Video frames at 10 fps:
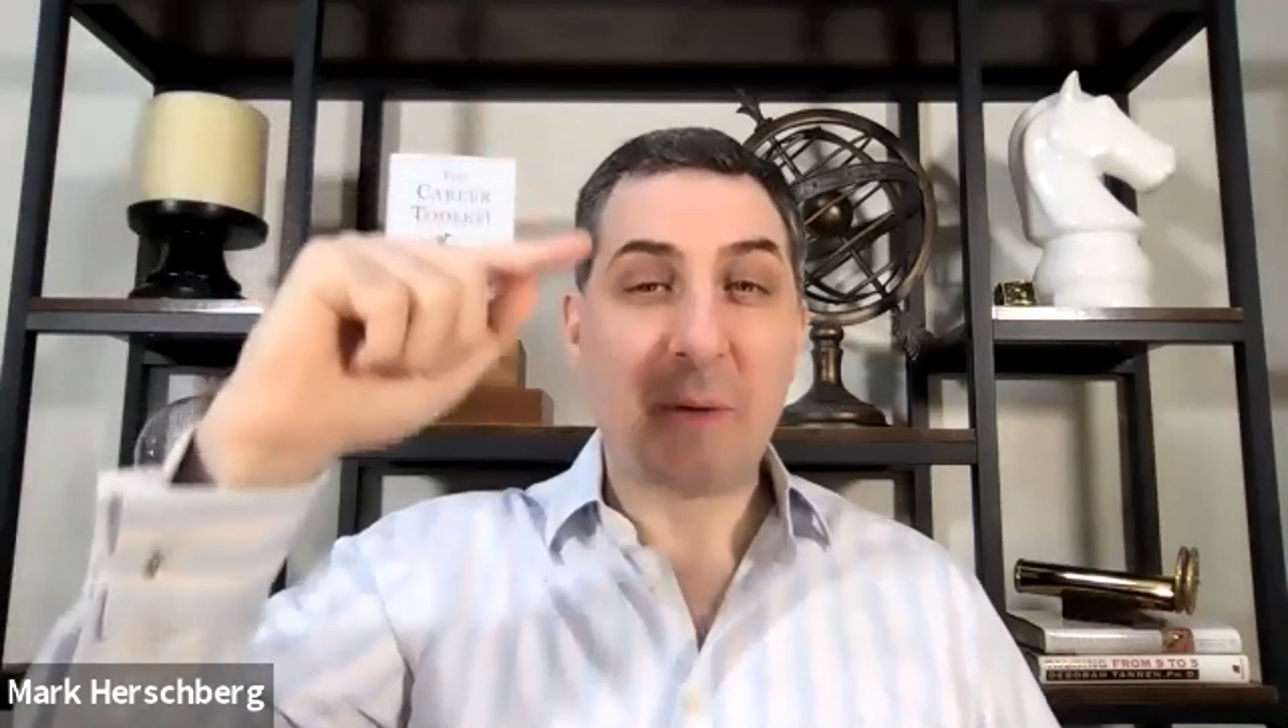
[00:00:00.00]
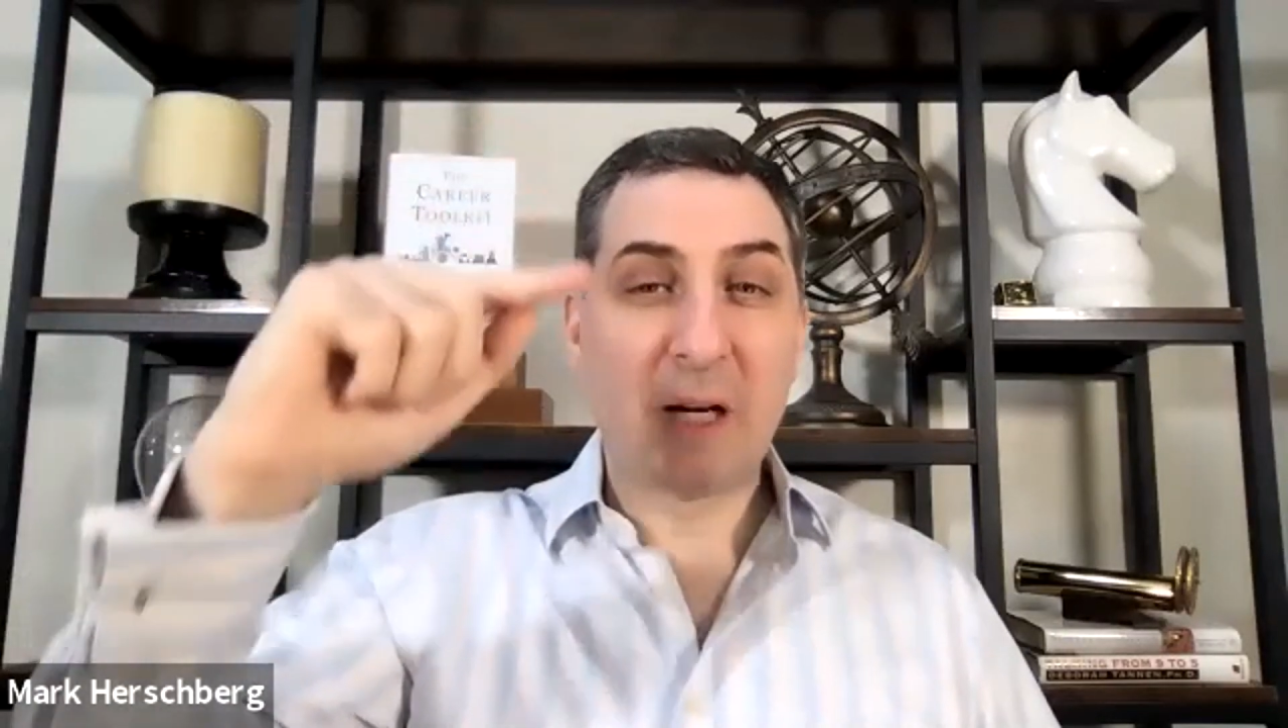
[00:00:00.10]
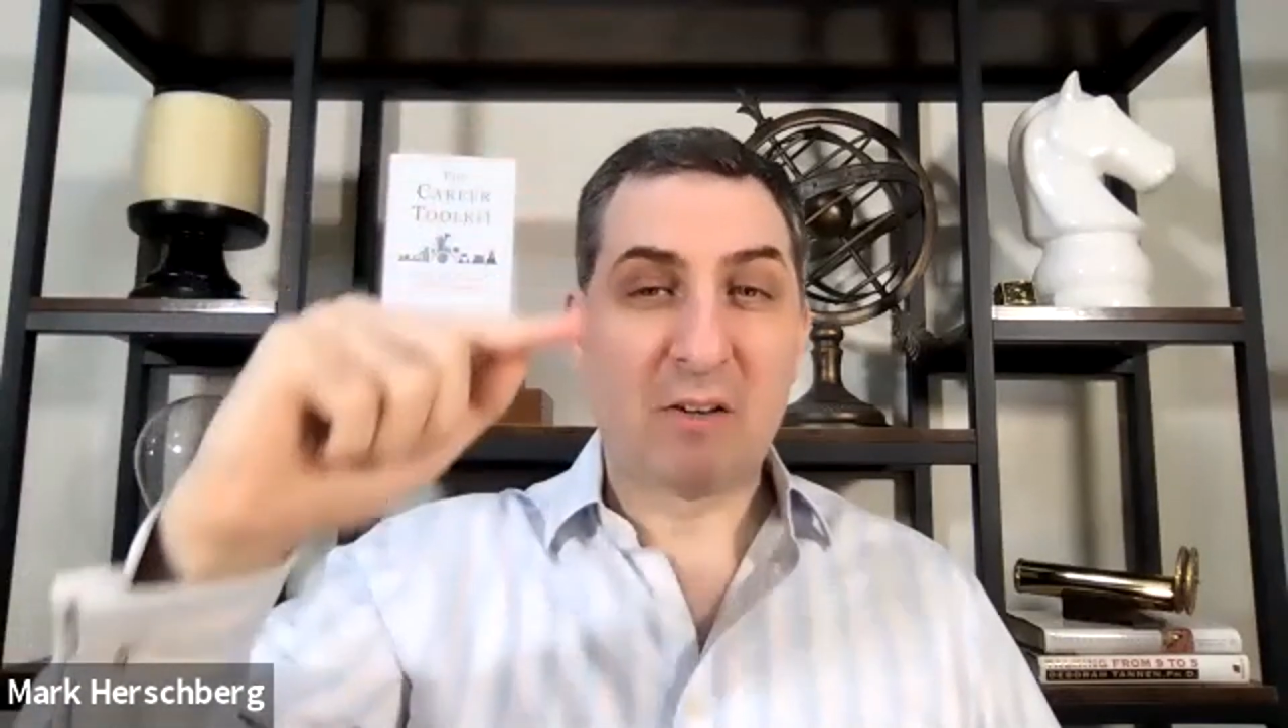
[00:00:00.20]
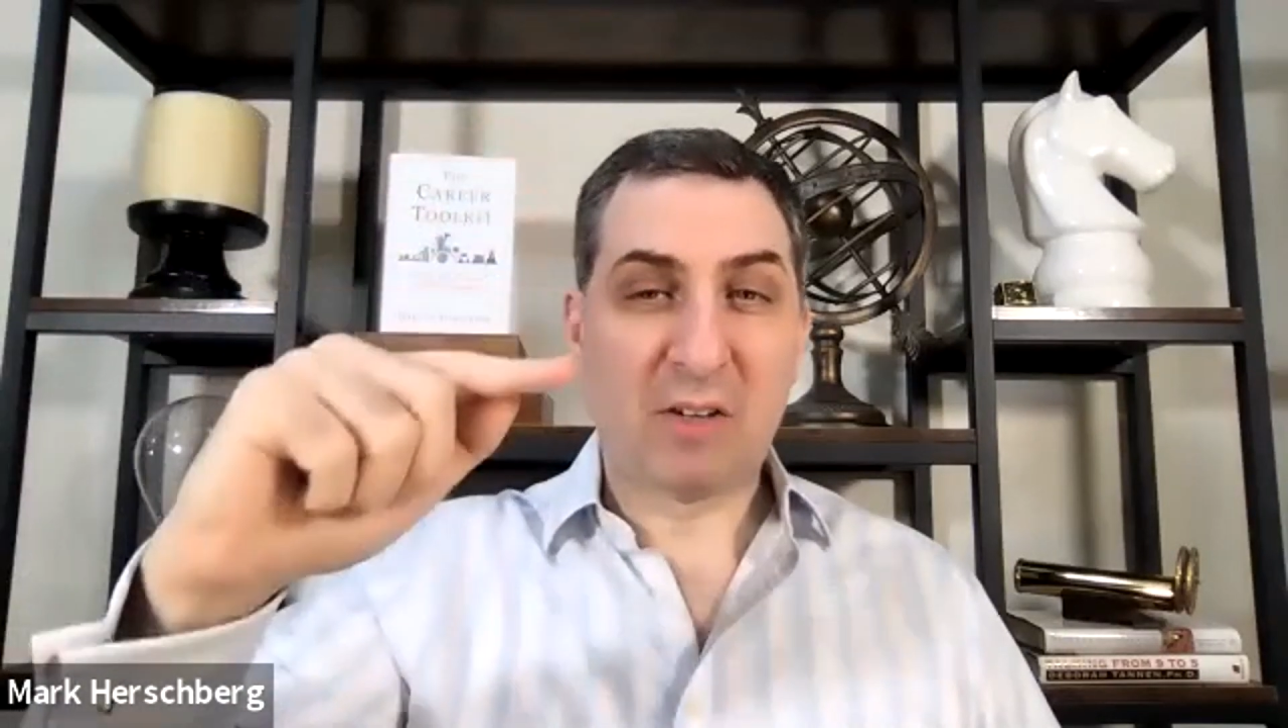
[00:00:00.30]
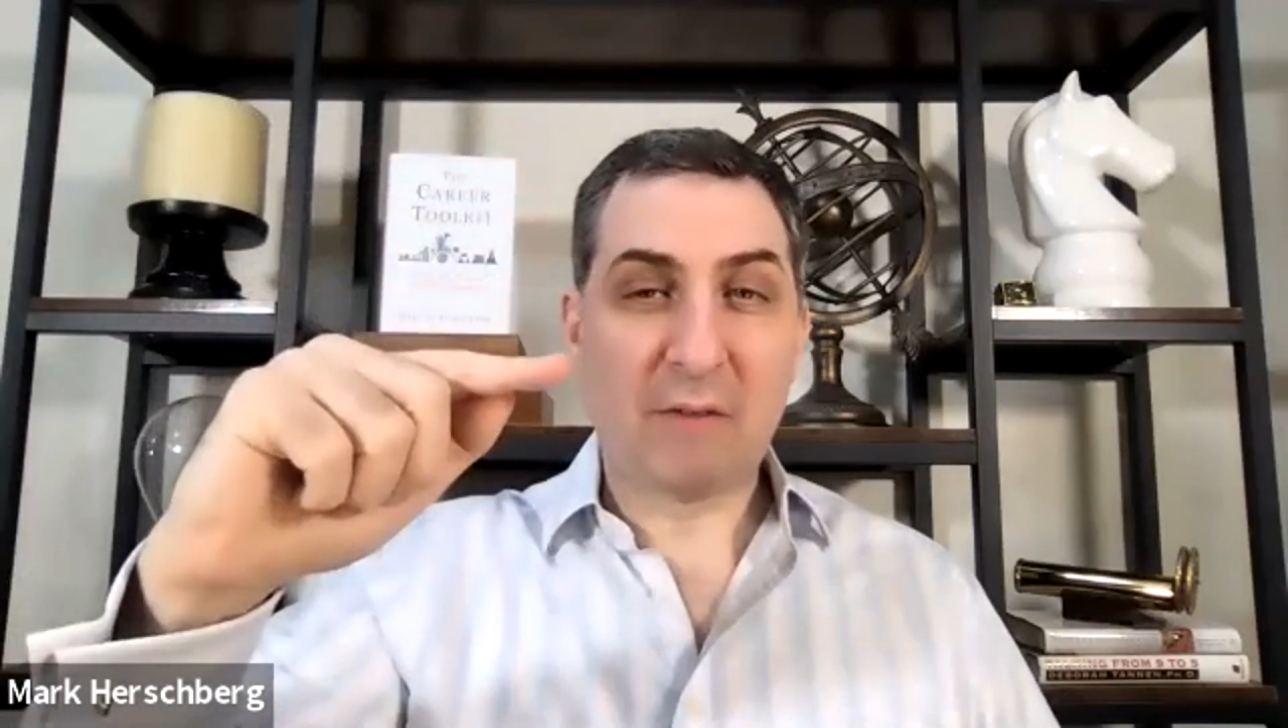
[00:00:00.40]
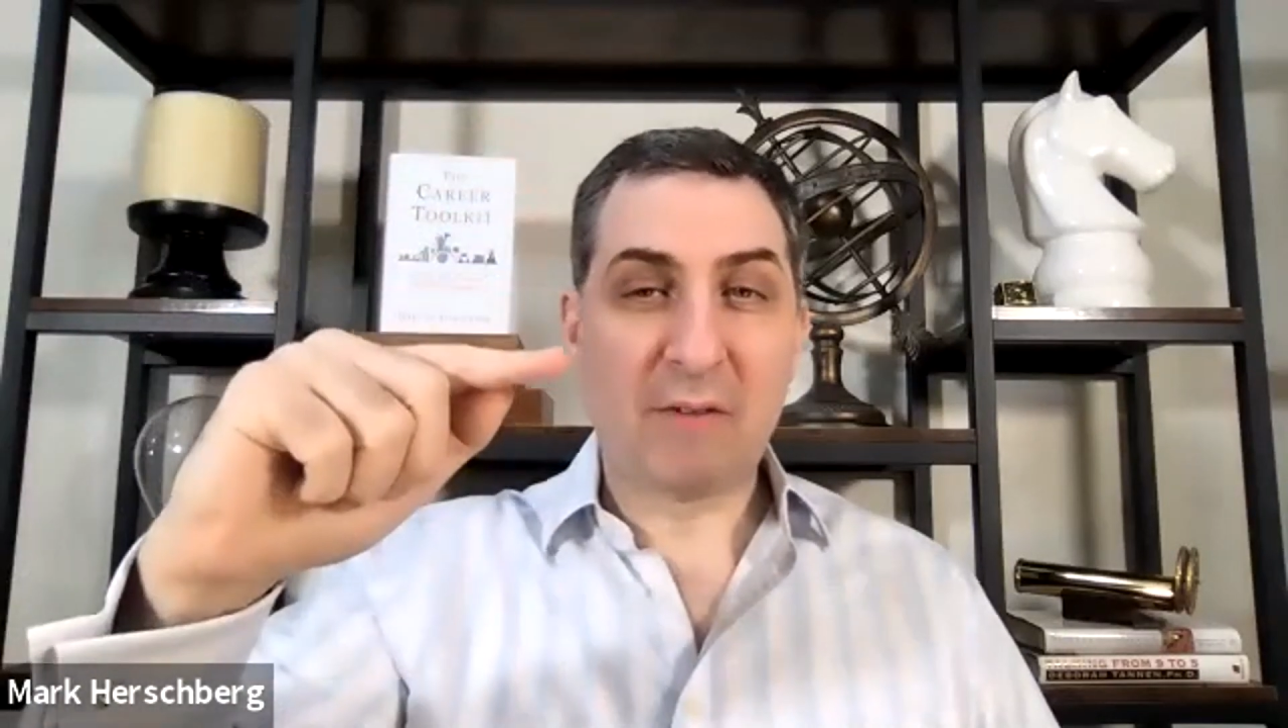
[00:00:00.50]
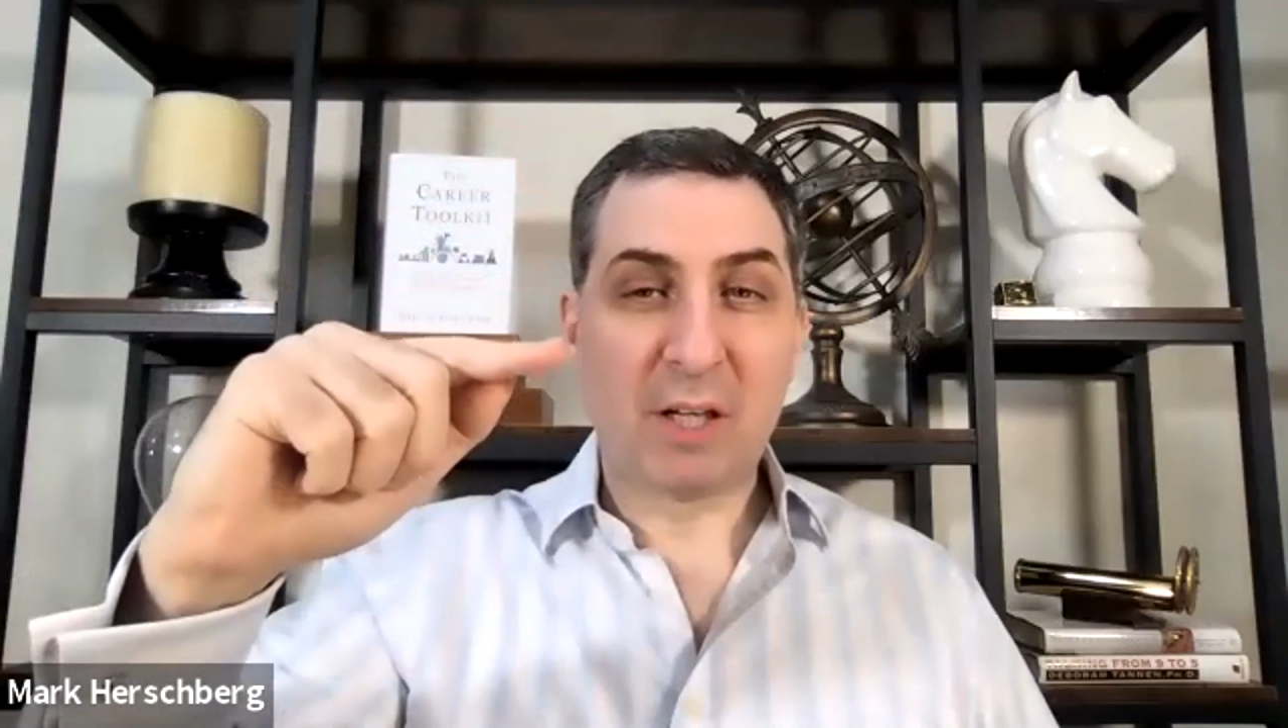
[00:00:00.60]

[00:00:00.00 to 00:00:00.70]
in seven